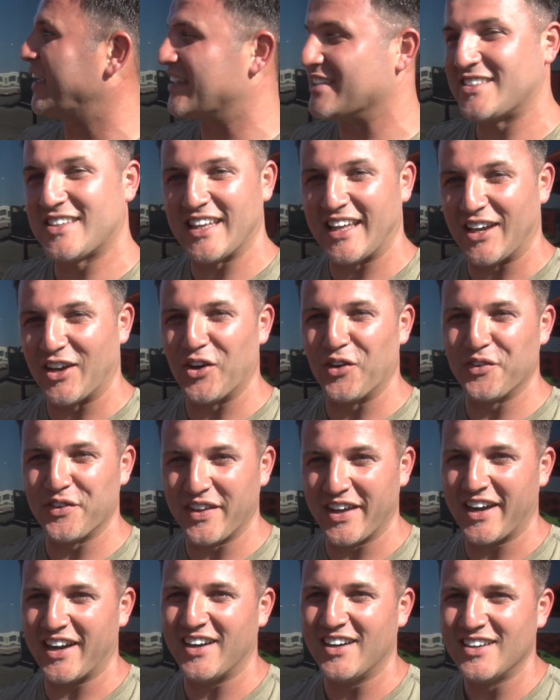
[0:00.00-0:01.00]
his thing over
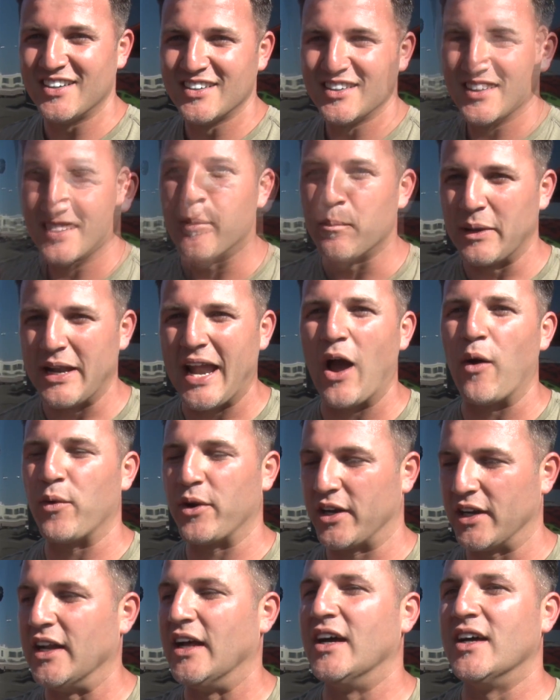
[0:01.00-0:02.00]
there. Now we're
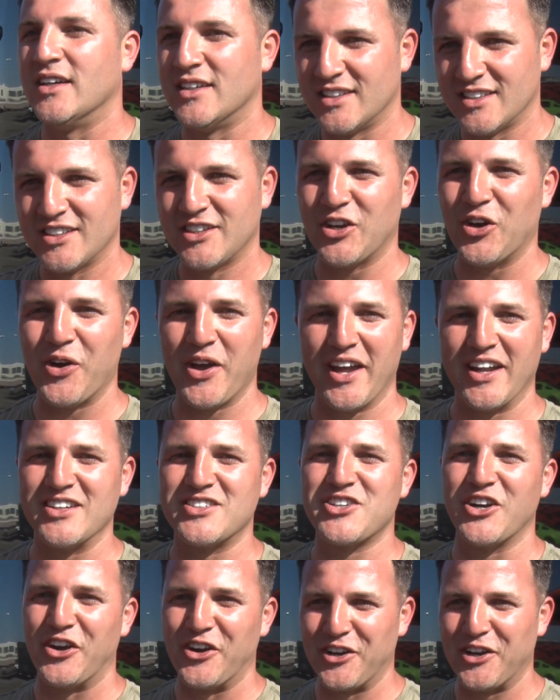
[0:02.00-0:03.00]
gonna go ahead and turn it up.